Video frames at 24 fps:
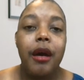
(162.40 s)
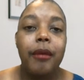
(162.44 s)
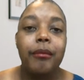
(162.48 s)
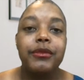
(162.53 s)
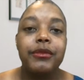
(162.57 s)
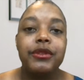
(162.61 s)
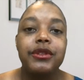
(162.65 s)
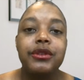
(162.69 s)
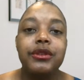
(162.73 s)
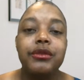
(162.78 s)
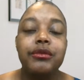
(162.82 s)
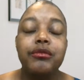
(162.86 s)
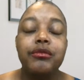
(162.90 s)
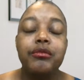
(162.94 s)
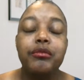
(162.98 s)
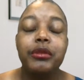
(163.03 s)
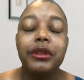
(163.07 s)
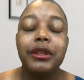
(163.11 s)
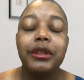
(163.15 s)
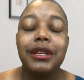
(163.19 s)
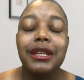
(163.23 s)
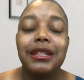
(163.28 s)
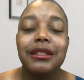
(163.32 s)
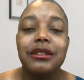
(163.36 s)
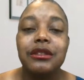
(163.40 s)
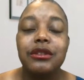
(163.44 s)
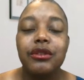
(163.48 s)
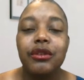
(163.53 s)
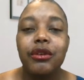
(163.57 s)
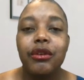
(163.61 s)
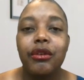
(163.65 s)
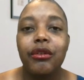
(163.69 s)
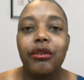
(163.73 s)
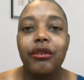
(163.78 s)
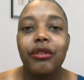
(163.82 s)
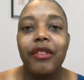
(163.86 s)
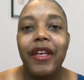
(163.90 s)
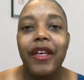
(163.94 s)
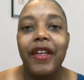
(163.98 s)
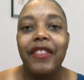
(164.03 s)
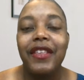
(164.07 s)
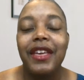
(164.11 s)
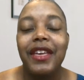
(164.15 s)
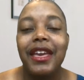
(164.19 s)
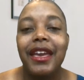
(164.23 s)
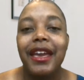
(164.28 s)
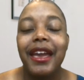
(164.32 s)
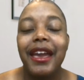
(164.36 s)
So please know that
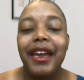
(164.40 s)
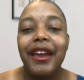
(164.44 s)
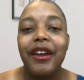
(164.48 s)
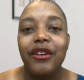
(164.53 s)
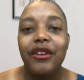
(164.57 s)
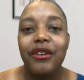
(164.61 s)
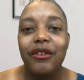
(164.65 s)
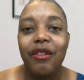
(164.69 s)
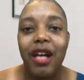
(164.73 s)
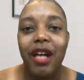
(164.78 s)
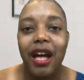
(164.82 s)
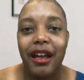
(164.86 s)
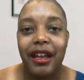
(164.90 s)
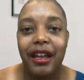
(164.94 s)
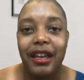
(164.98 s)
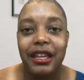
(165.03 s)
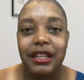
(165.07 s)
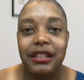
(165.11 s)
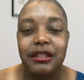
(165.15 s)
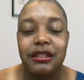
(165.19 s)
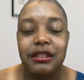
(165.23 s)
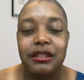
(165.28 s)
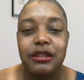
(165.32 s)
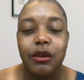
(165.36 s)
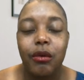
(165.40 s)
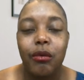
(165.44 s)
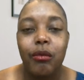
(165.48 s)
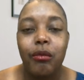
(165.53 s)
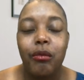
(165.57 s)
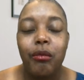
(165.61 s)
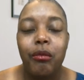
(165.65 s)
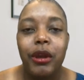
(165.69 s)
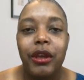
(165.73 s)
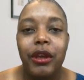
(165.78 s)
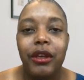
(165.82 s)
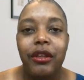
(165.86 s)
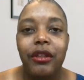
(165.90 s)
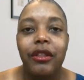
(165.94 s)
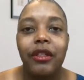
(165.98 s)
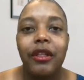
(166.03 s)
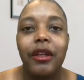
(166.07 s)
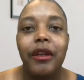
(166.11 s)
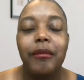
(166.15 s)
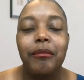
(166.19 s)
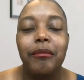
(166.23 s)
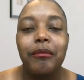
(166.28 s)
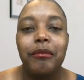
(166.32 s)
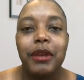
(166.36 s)
the airlines will
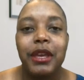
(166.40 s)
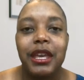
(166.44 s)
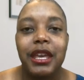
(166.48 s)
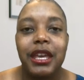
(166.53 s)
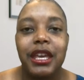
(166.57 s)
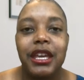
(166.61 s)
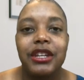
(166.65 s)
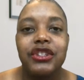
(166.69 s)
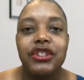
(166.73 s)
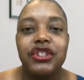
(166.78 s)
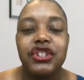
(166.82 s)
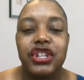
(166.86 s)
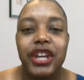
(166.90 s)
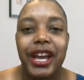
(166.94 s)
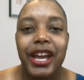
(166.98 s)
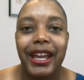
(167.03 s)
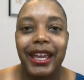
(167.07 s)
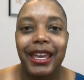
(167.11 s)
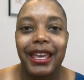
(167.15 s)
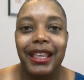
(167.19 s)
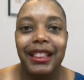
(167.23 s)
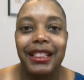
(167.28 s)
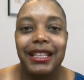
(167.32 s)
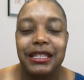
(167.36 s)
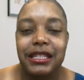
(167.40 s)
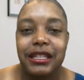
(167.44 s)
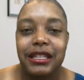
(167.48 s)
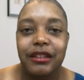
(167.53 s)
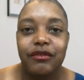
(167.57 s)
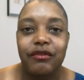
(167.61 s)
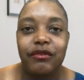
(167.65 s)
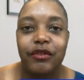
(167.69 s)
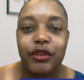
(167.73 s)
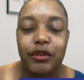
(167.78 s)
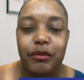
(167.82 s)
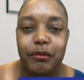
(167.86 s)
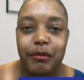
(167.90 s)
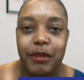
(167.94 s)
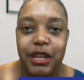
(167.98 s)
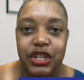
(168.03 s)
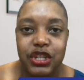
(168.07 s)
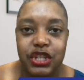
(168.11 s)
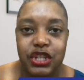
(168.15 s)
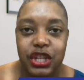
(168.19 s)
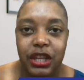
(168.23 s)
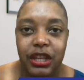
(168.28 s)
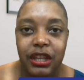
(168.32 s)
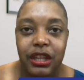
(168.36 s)
be checking this
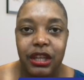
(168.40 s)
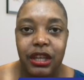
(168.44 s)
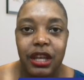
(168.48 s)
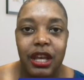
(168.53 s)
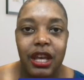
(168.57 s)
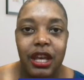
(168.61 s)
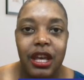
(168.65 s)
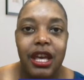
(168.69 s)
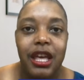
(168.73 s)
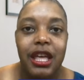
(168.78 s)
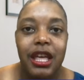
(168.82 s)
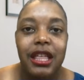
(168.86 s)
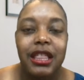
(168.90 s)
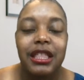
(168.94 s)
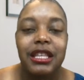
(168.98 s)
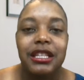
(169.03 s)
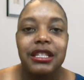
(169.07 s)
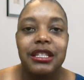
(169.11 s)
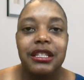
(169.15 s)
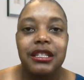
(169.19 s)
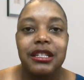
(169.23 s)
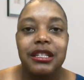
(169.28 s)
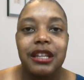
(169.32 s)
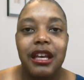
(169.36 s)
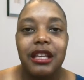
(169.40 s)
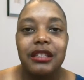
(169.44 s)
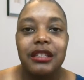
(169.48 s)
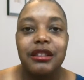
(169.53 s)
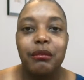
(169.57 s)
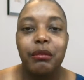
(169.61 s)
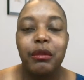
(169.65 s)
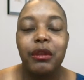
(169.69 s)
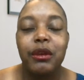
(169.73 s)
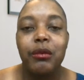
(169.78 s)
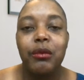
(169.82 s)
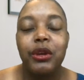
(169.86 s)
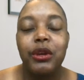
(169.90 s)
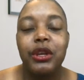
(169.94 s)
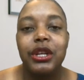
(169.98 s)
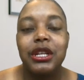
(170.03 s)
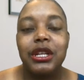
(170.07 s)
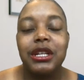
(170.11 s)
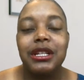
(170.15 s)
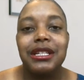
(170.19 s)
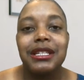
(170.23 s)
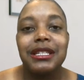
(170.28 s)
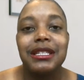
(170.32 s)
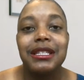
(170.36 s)
information. This is not something where you
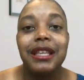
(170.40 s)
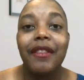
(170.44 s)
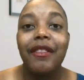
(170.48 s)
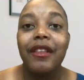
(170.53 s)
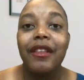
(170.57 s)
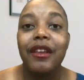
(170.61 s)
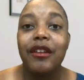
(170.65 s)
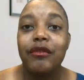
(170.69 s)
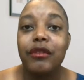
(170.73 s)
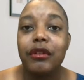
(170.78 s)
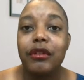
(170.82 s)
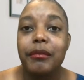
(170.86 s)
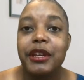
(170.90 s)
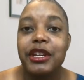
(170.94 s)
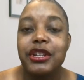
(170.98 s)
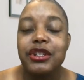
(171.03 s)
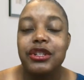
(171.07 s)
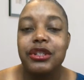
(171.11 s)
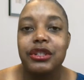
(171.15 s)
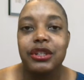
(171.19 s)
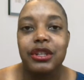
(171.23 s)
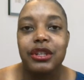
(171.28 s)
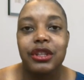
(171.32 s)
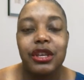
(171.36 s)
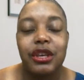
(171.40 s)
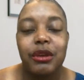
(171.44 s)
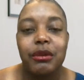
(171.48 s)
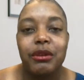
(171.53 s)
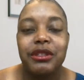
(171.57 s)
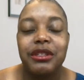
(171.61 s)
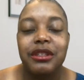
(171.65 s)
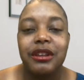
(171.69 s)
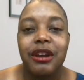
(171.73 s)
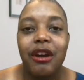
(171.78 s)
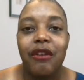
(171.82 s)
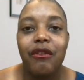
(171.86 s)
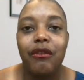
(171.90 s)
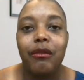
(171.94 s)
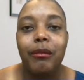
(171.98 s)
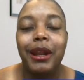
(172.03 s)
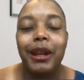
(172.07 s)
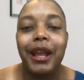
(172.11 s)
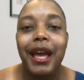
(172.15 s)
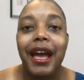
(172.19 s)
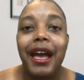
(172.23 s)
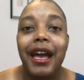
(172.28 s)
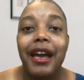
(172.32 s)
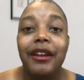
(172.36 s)
need to send the information to the US government
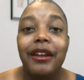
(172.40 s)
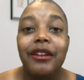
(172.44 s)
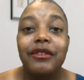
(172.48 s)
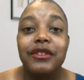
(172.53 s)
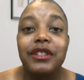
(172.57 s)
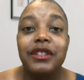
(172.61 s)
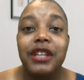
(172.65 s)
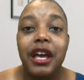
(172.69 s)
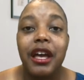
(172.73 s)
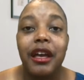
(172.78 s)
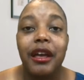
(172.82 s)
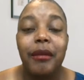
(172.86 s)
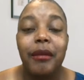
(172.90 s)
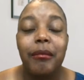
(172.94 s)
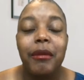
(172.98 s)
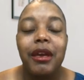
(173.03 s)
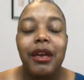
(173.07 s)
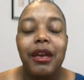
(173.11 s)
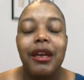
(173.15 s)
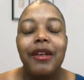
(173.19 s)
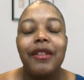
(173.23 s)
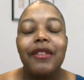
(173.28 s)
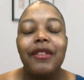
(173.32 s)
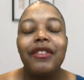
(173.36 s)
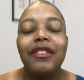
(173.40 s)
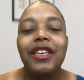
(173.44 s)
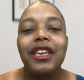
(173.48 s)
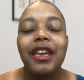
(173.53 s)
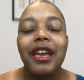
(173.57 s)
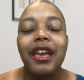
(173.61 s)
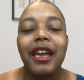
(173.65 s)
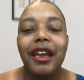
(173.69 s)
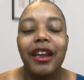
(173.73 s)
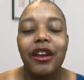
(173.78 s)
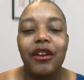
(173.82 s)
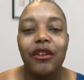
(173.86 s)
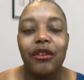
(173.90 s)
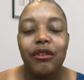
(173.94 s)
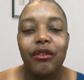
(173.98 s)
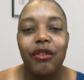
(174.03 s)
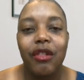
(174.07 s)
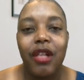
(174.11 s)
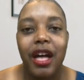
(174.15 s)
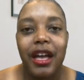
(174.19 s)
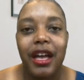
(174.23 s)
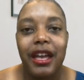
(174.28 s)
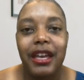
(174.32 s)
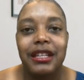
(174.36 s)
ahead of time. The
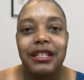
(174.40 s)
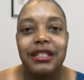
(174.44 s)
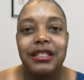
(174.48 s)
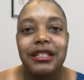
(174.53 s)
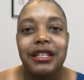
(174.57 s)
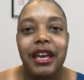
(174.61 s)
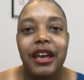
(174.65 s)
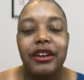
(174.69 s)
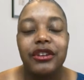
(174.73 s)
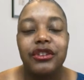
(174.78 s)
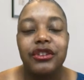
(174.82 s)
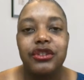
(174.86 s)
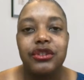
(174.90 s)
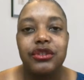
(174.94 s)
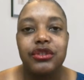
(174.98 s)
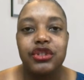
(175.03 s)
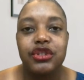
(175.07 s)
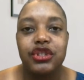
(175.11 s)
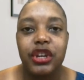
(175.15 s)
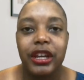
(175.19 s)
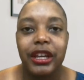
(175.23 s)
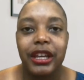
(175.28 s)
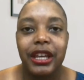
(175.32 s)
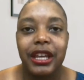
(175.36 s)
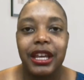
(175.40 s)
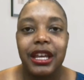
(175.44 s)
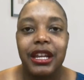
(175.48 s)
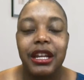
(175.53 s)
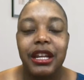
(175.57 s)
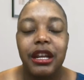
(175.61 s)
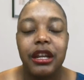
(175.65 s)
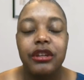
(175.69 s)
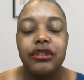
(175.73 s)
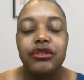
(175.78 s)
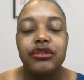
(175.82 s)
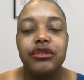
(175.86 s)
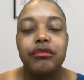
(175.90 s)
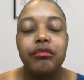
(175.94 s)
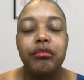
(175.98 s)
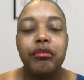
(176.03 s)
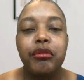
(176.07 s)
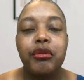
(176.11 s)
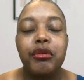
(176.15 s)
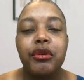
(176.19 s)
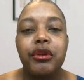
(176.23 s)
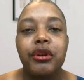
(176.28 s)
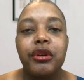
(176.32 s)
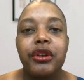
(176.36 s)
airlines, as you check in and as you
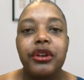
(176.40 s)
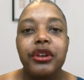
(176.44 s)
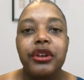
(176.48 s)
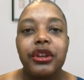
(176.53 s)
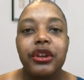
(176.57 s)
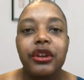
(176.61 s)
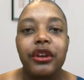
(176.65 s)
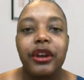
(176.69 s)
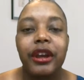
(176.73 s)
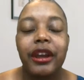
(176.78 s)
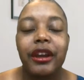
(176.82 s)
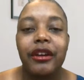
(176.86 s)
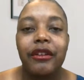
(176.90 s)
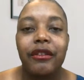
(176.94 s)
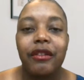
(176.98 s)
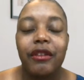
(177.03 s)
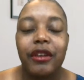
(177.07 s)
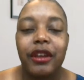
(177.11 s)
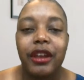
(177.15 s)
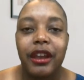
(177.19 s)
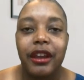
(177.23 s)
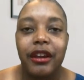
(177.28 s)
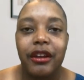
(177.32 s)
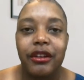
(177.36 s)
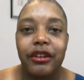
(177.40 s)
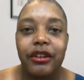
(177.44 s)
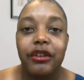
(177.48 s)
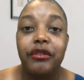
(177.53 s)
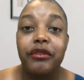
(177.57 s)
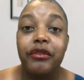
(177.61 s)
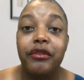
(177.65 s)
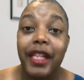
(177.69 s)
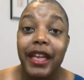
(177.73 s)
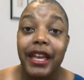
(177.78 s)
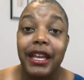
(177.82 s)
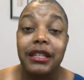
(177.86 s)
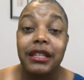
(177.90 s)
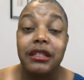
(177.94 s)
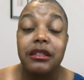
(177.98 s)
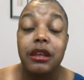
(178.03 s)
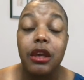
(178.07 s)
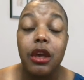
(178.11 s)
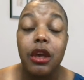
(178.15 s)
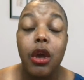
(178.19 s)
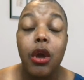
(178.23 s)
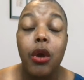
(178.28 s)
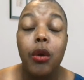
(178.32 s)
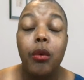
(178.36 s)
board your flights,
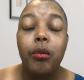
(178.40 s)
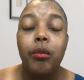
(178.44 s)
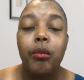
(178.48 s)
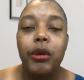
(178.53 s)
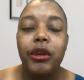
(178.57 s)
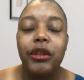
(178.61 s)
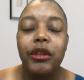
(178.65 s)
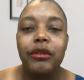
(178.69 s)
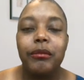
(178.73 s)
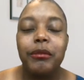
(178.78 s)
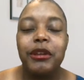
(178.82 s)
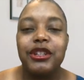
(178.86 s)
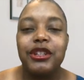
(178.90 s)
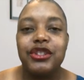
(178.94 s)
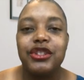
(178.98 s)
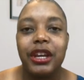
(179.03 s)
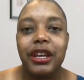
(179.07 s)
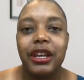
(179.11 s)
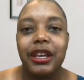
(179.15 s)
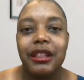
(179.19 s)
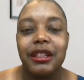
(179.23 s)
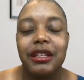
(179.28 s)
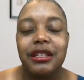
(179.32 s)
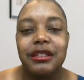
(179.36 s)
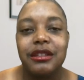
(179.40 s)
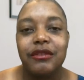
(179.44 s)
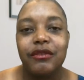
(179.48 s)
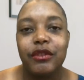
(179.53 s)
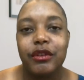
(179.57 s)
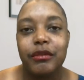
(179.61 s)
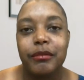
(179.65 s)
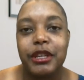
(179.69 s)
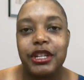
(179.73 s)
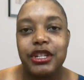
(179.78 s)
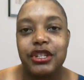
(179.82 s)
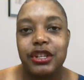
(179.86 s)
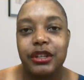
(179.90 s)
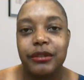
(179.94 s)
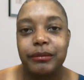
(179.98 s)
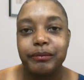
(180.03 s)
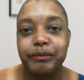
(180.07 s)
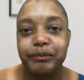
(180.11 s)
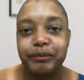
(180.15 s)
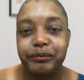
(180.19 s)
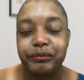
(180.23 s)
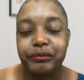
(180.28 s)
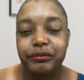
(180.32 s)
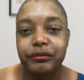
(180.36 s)
will be checking this information
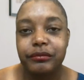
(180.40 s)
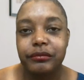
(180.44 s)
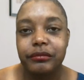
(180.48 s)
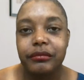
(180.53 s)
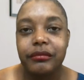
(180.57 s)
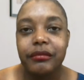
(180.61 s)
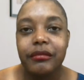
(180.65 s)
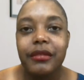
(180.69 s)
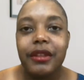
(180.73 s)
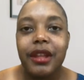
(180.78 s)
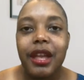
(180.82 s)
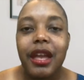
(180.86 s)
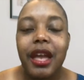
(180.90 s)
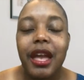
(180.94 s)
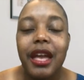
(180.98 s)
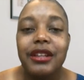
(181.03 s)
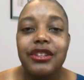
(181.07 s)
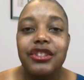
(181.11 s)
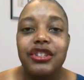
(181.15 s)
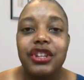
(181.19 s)
and